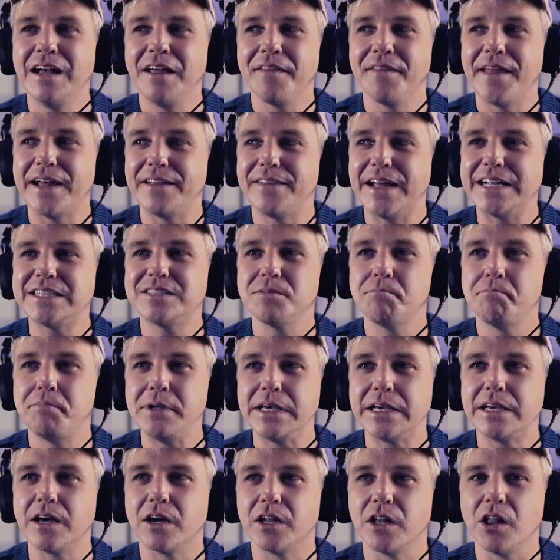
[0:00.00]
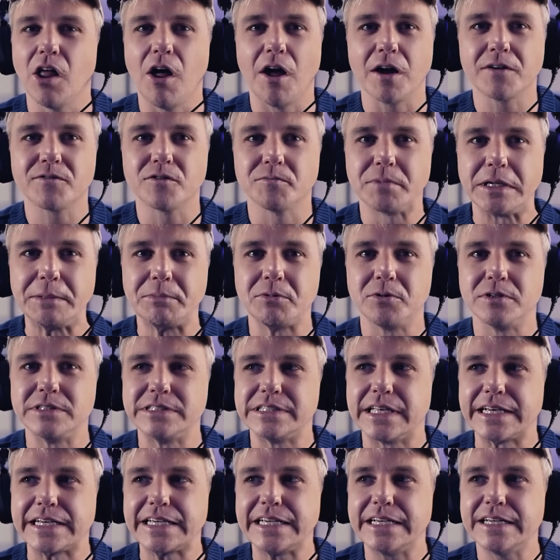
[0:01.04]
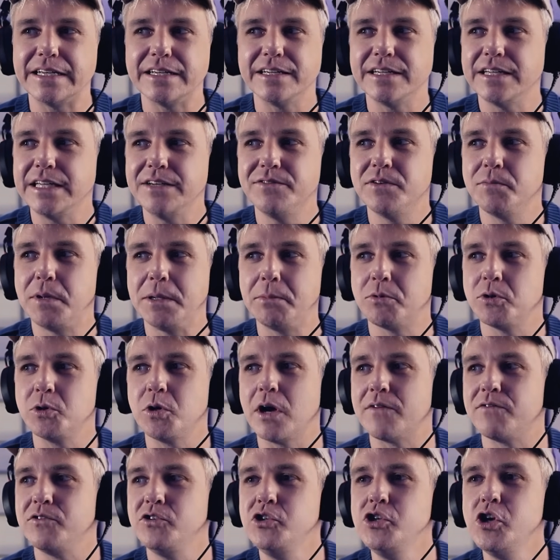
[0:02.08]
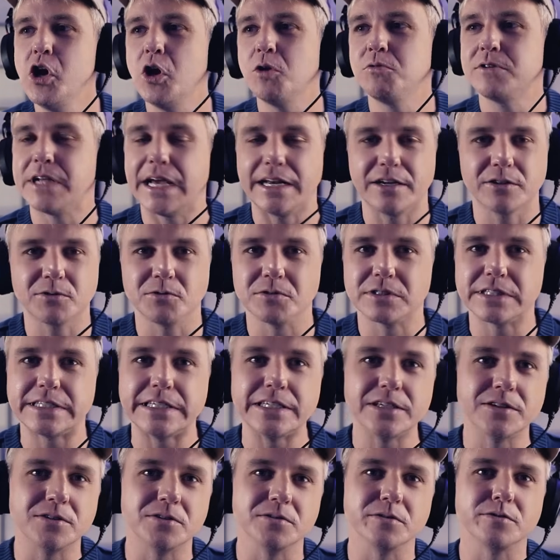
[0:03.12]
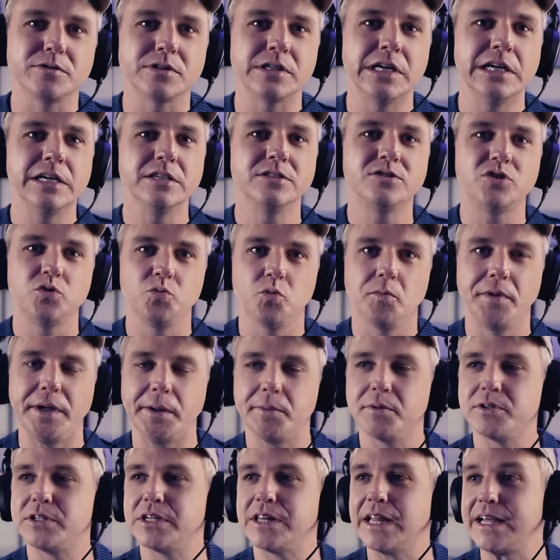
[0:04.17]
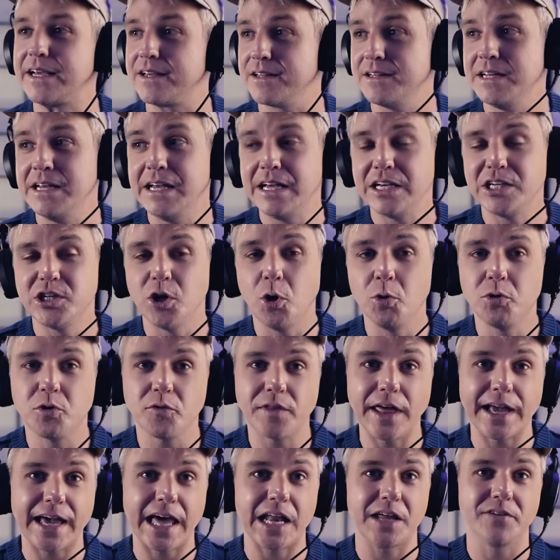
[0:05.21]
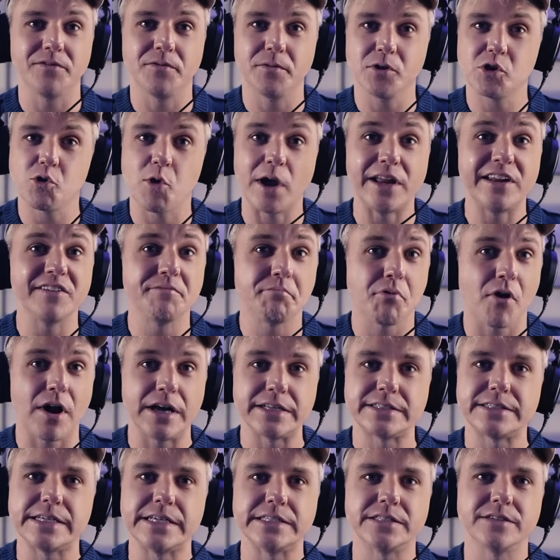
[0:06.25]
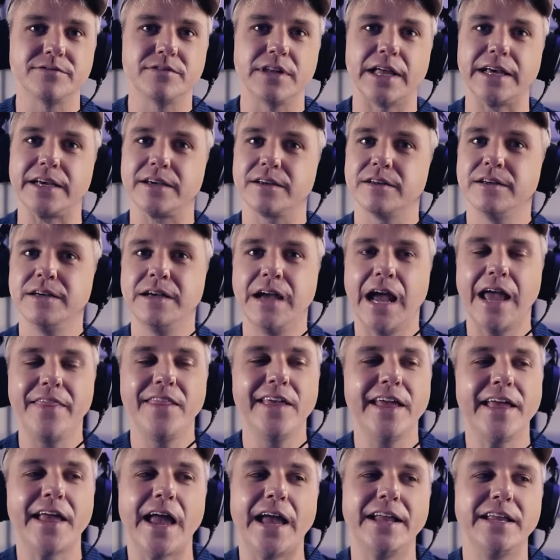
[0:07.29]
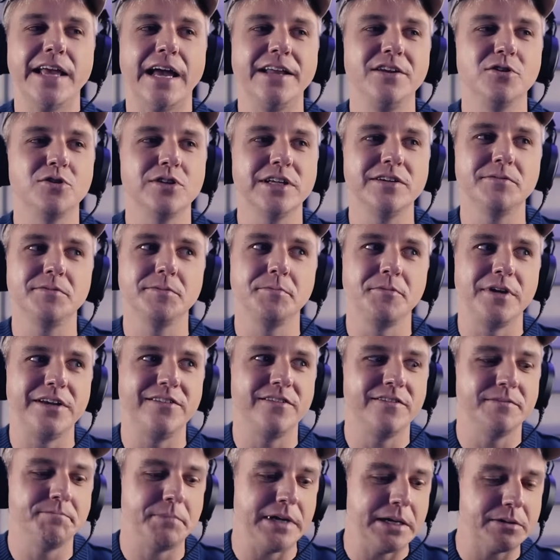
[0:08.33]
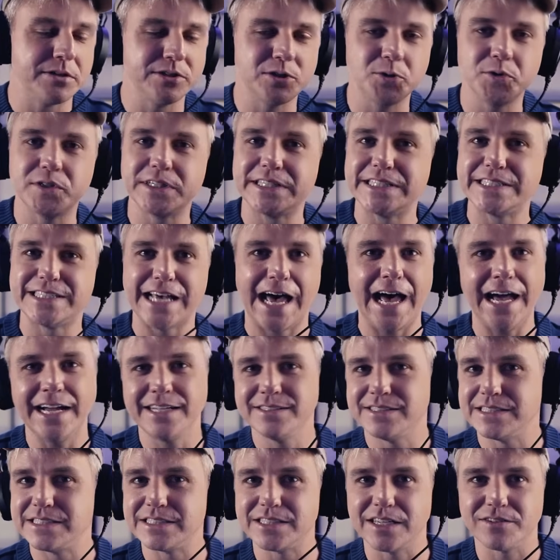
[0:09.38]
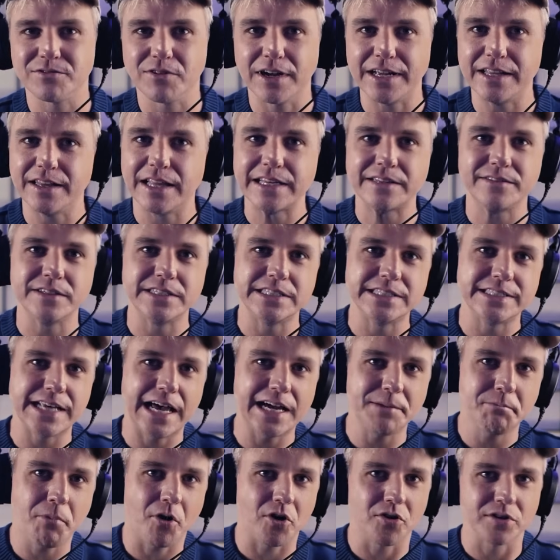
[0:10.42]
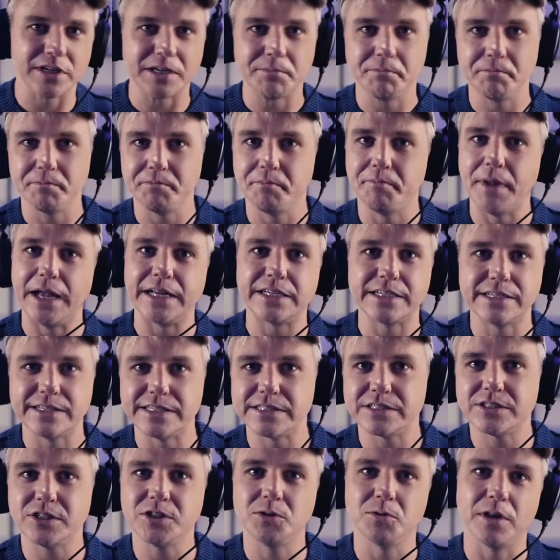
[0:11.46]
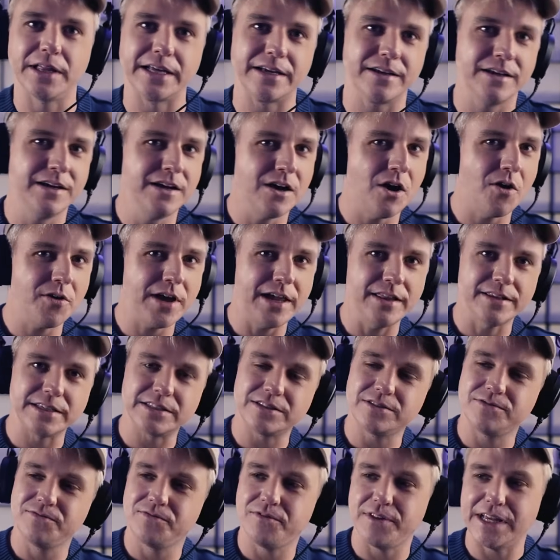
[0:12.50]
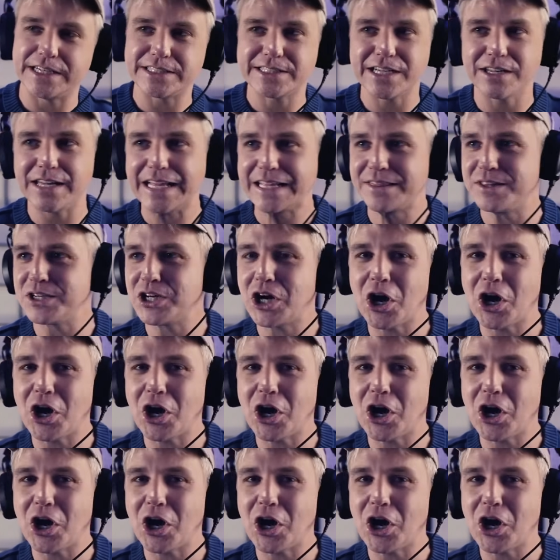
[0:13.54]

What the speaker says: that's a big unlock for people, is like, even people who have no technical skills soon will be able to like go through that kind of creative process of like, and you'll even be able to do the designs and stuff, right? Like, the design part will get baked in this too. We're like, okay, let's flesh out like the